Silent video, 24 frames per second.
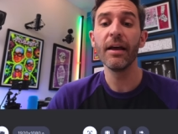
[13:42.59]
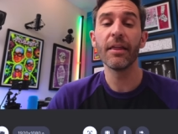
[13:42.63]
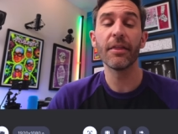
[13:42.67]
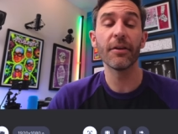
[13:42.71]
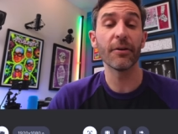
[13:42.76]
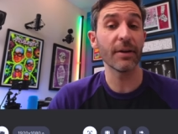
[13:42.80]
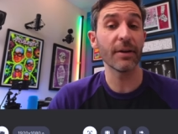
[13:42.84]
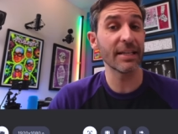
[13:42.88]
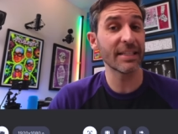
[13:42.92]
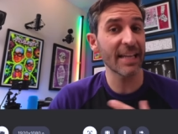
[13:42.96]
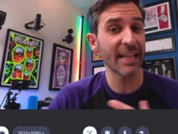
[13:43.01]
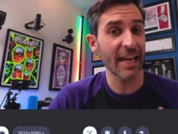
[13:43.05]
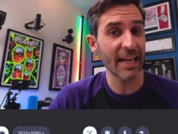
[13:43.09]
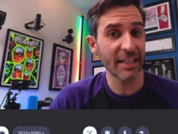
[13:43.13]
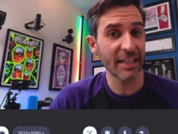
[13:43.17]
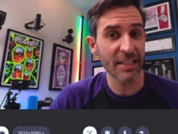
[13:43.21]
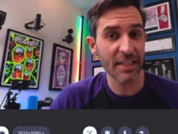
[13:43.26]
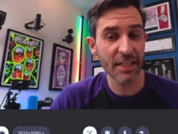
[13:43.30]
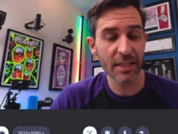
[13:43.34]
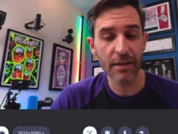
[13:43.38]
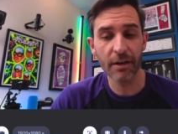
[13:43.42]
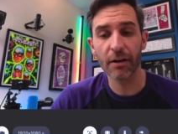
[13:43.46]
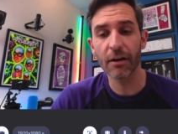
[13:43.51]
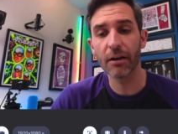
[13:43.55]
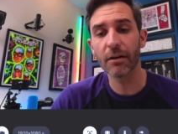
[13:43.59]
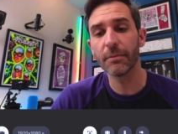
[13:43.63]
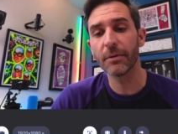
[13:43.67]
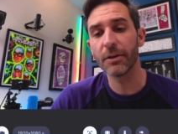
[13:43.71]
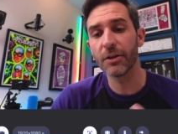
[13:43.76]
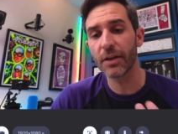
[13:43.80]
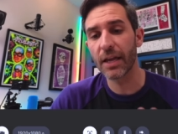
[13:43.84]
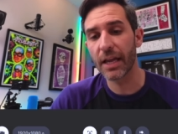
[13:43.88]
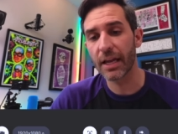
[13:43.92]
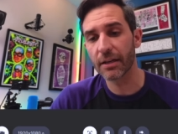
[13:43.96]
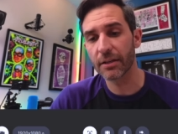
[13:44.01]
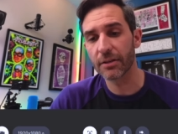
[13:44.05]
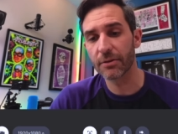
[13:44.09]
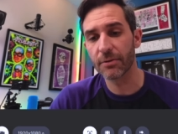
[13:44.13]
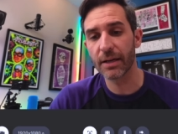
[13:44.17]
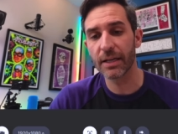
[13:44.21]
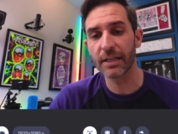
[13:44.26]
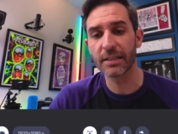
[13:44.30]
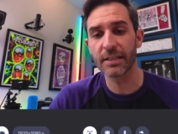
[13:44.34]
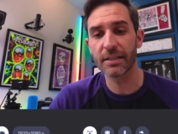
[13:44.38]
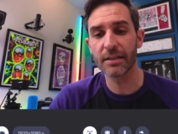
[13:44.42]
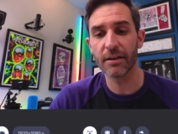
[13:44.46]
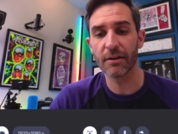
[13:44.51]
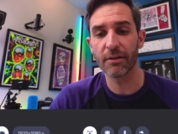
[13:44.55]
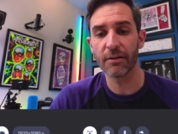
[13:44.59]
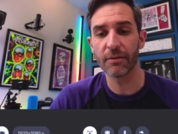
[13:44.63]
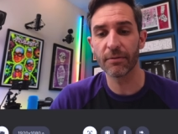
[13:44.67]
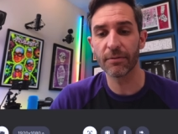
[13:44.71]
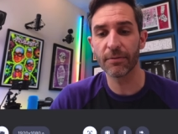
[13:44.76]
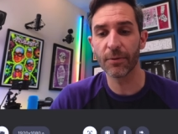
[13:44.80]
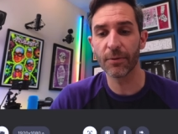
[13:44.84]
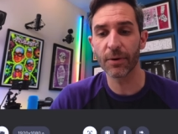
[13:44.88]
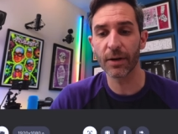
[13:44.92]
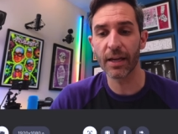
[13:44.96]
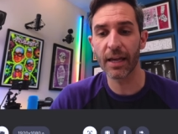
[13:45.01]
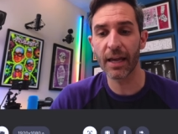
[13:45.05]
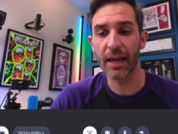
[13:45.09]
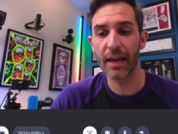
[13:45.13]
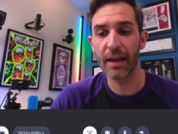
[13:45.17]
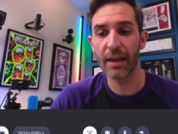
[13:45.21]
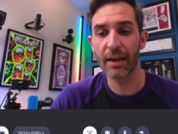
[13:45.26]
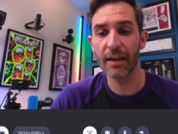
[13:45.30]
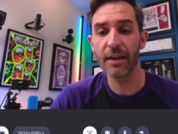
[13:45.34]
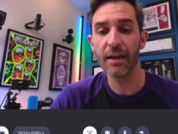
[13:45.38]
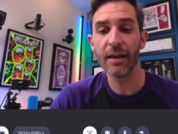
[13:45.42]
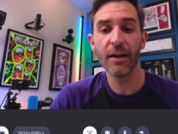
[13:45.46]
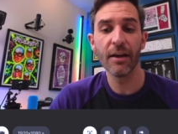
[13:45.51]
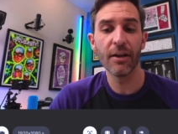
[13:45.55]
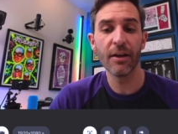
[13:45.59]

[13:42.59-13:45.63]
There is H D R, but you can't do H D R in four K.